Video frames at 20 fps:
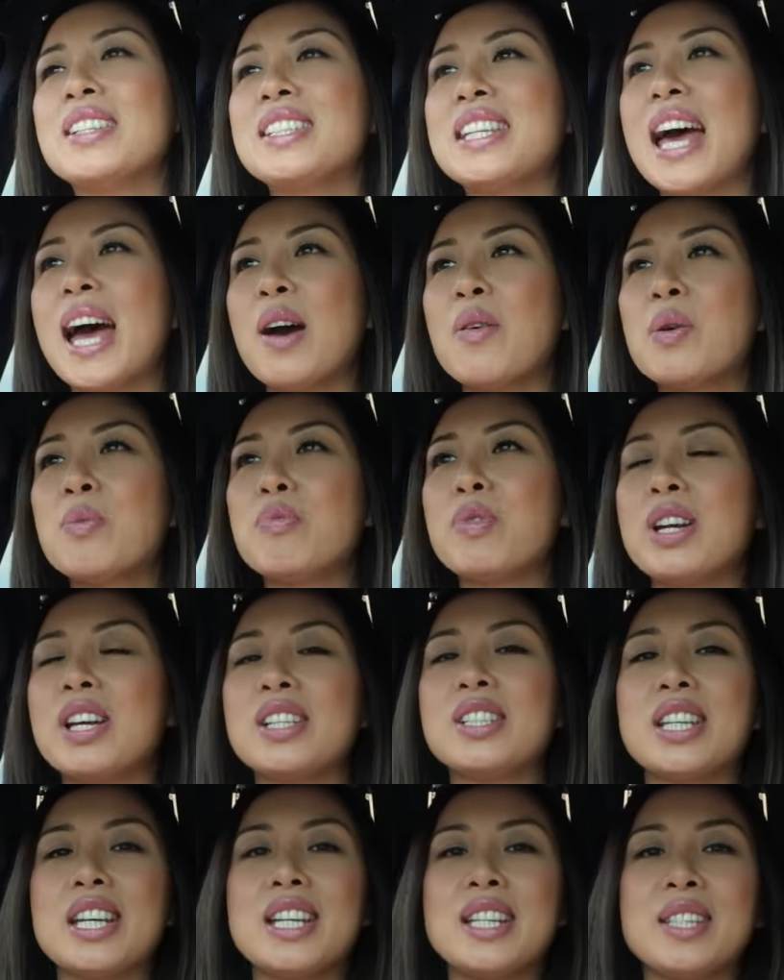Tower
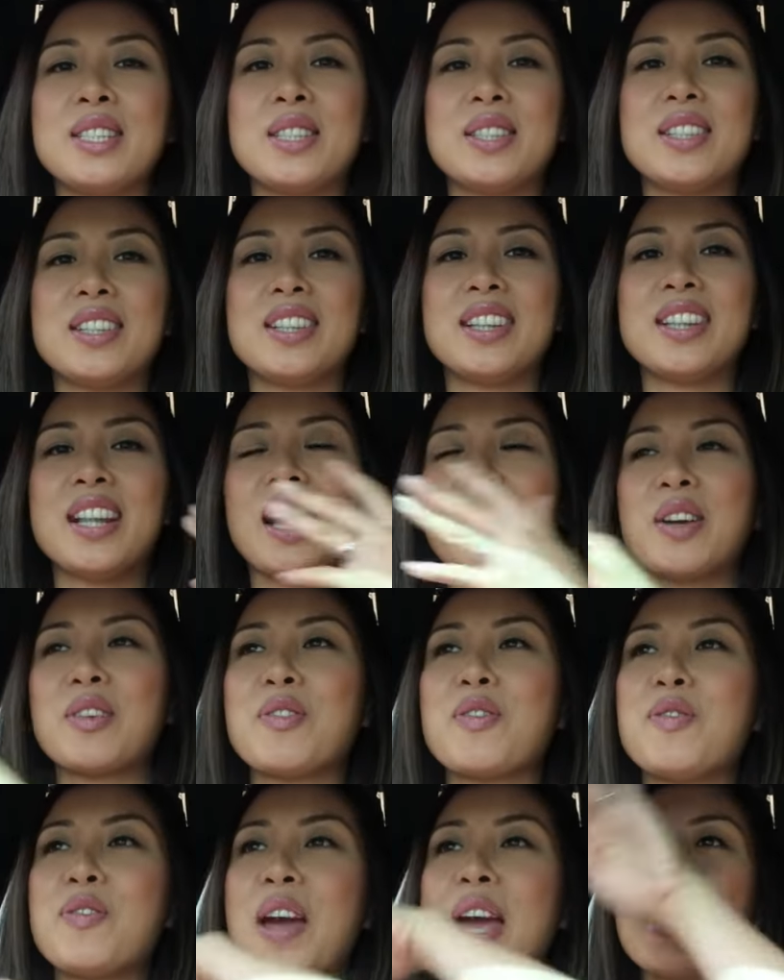Bridge is like
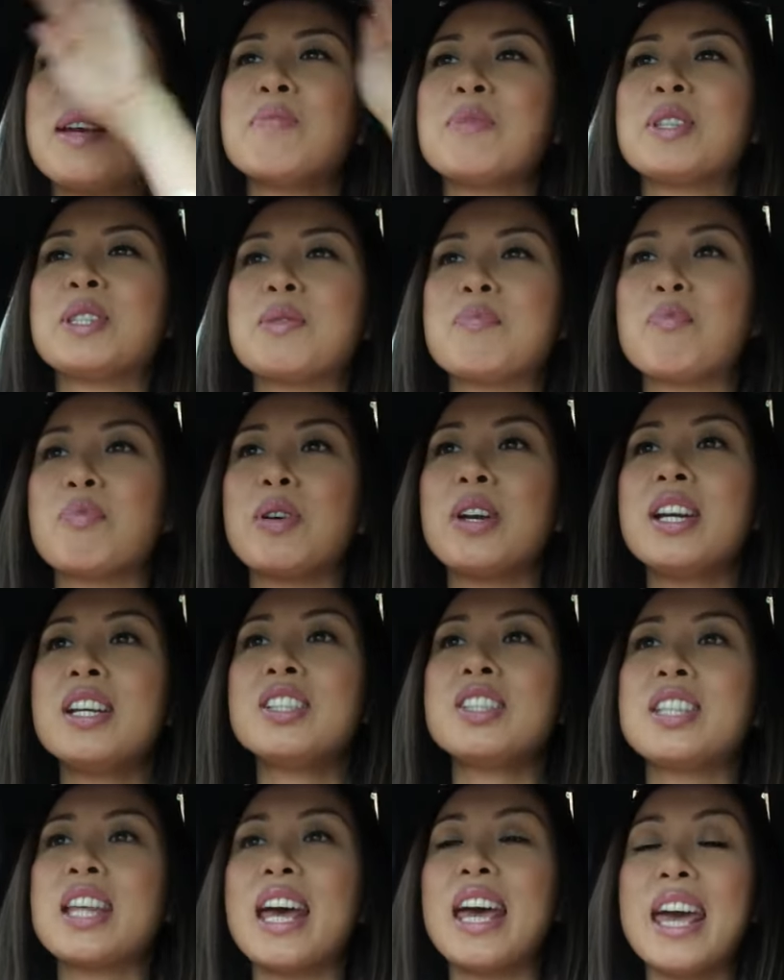a famous
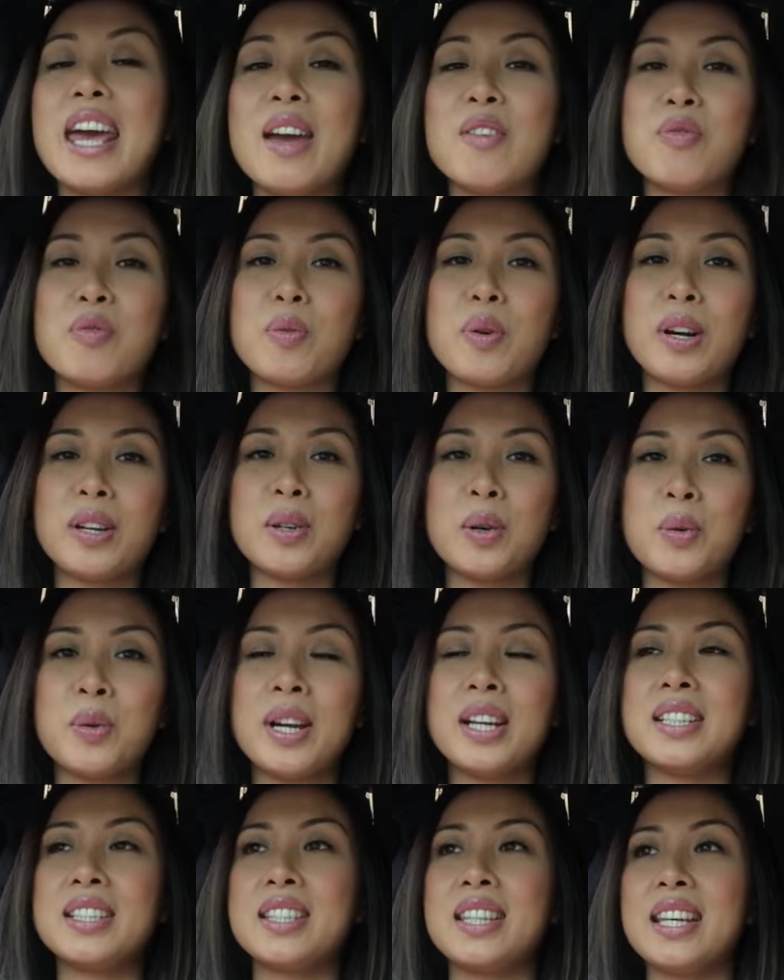bridge that everyone
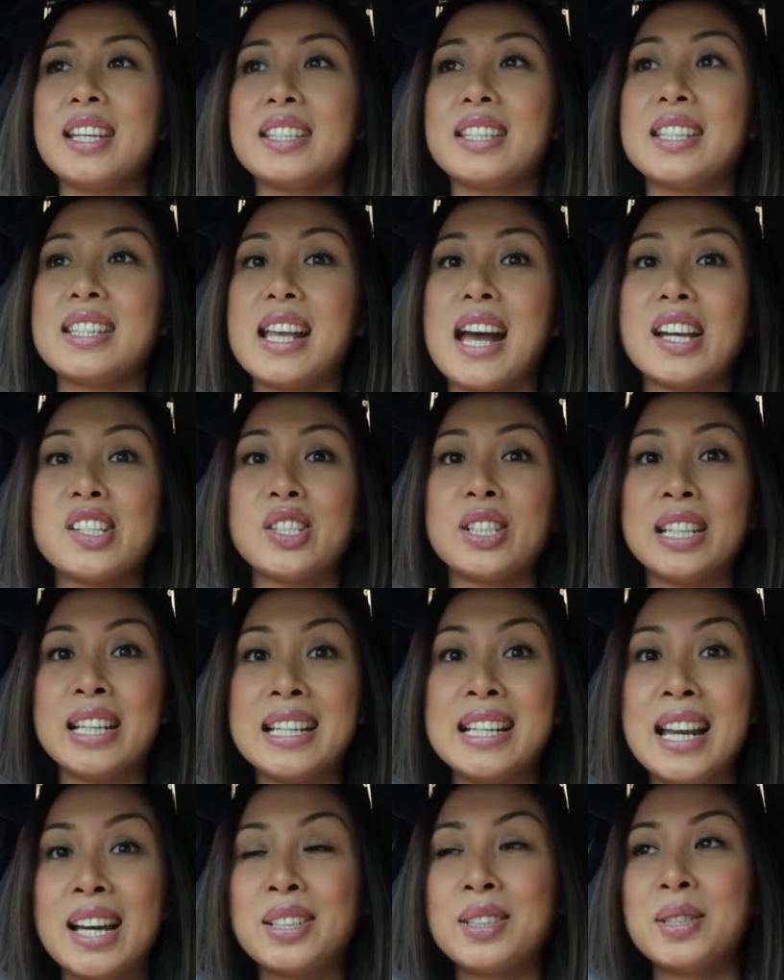always thinks is
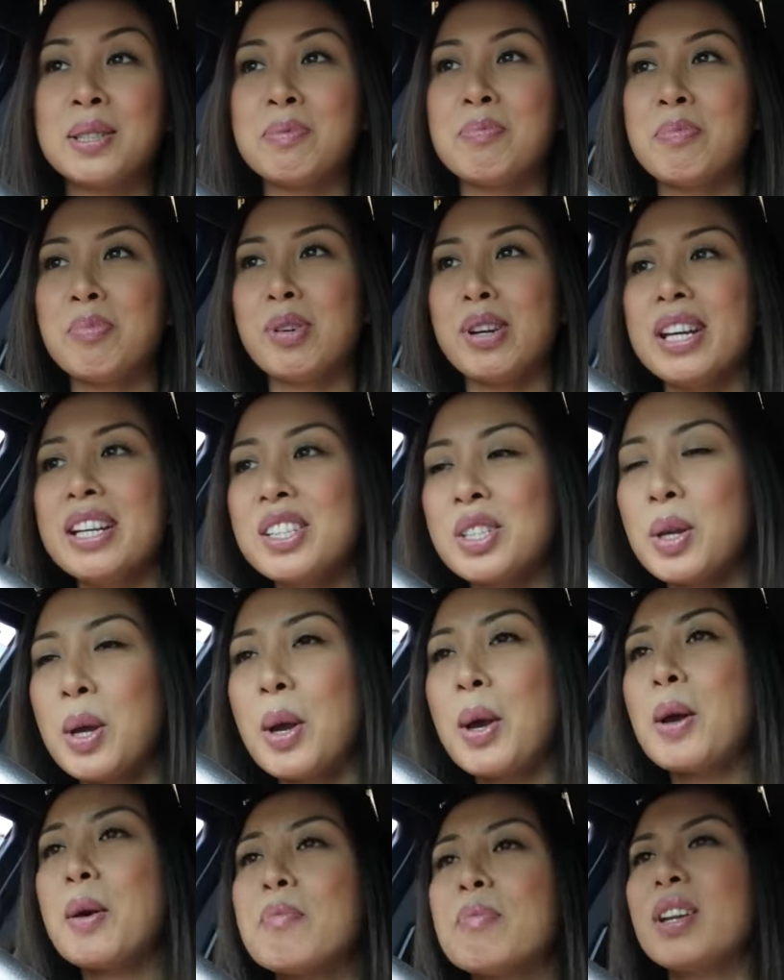actually London Bridge,
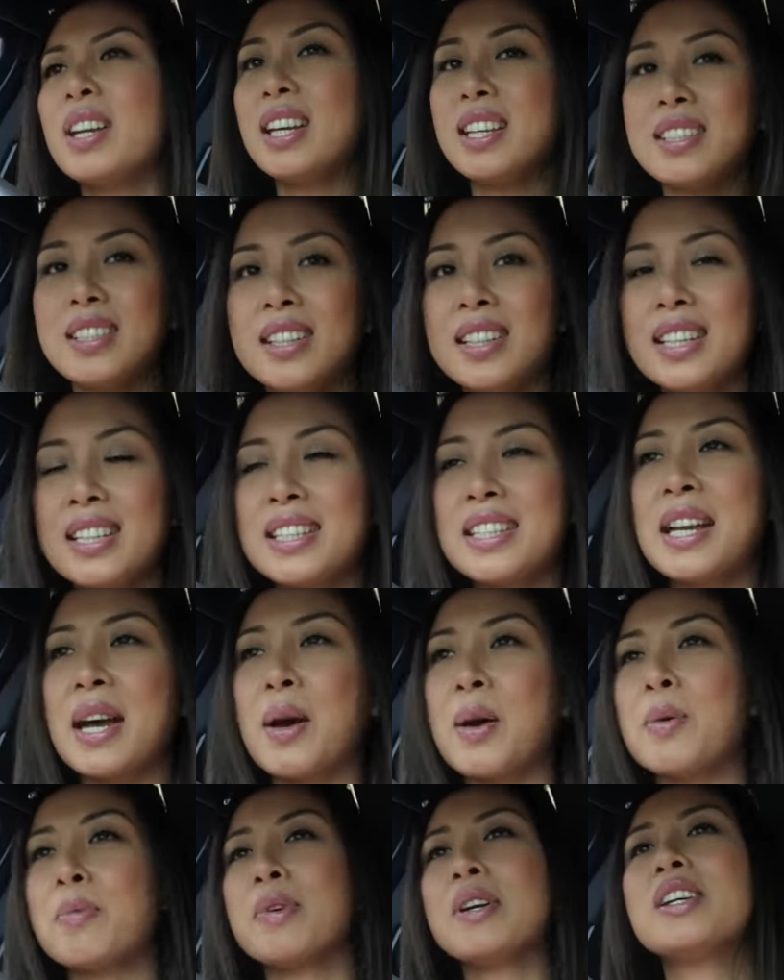but it isn't, it's
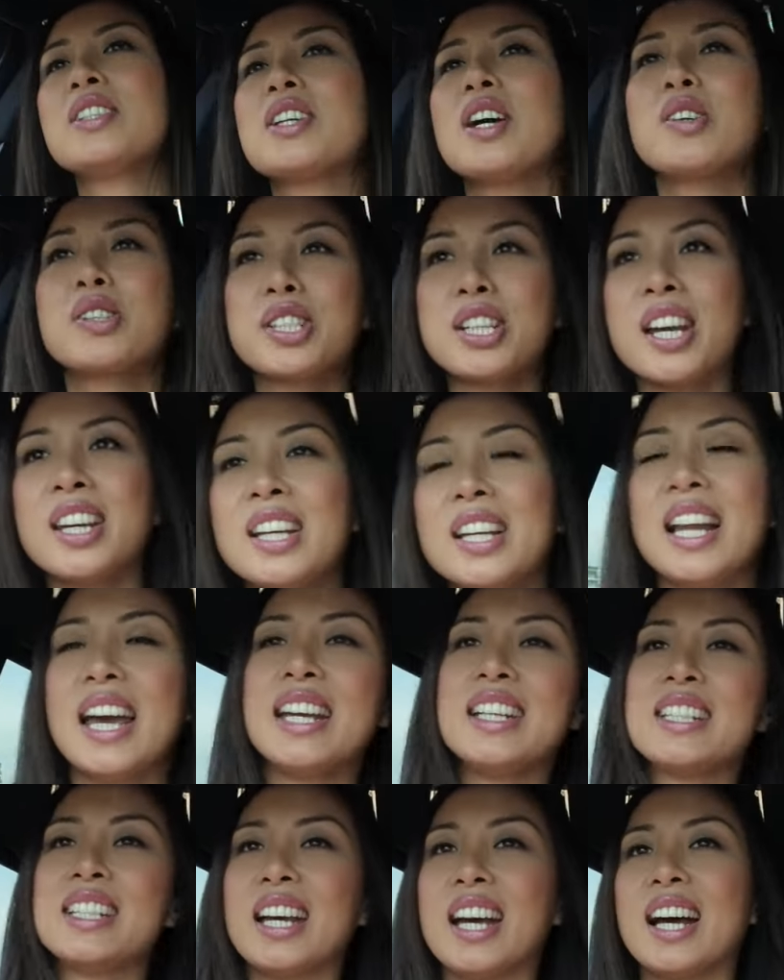Tower Bridge. I'll show you
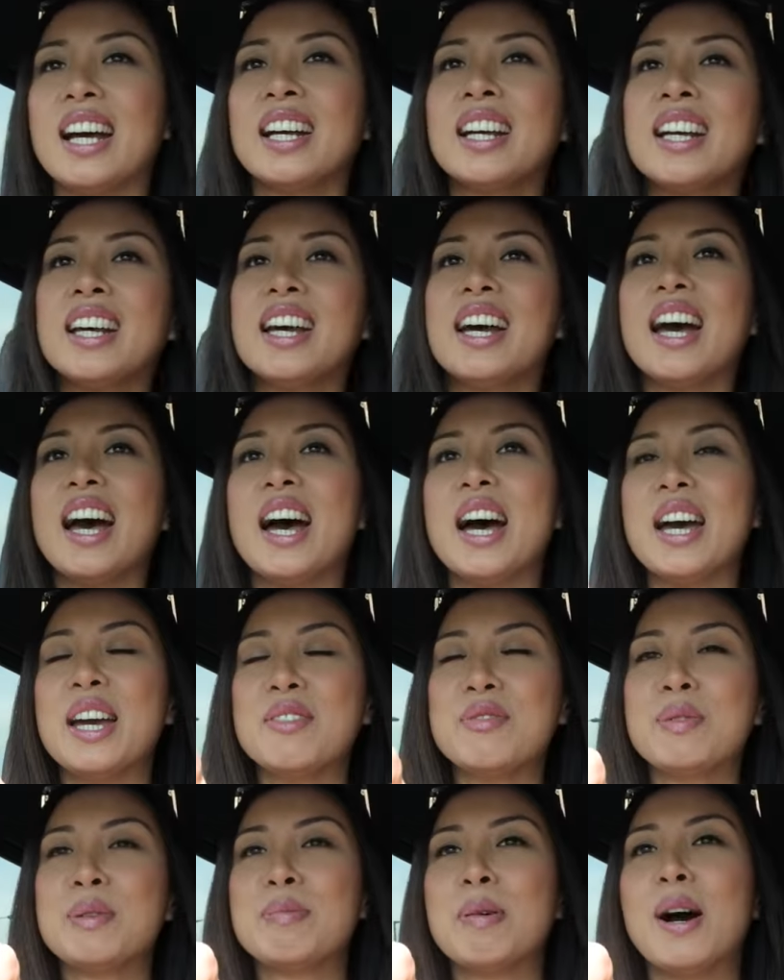later
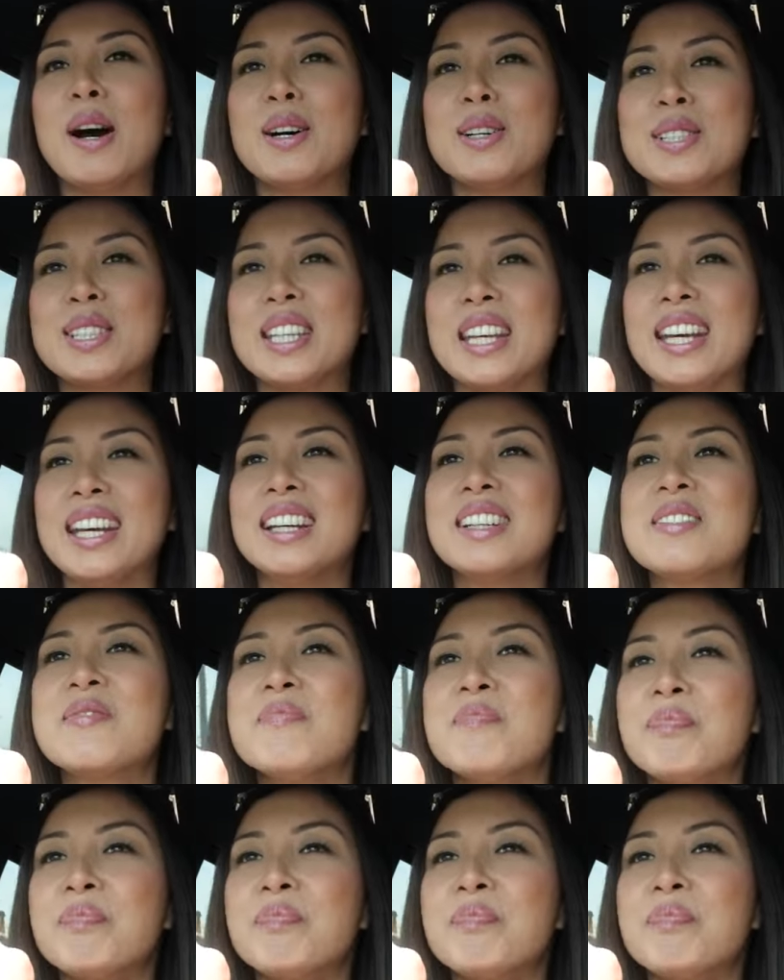if we pass it.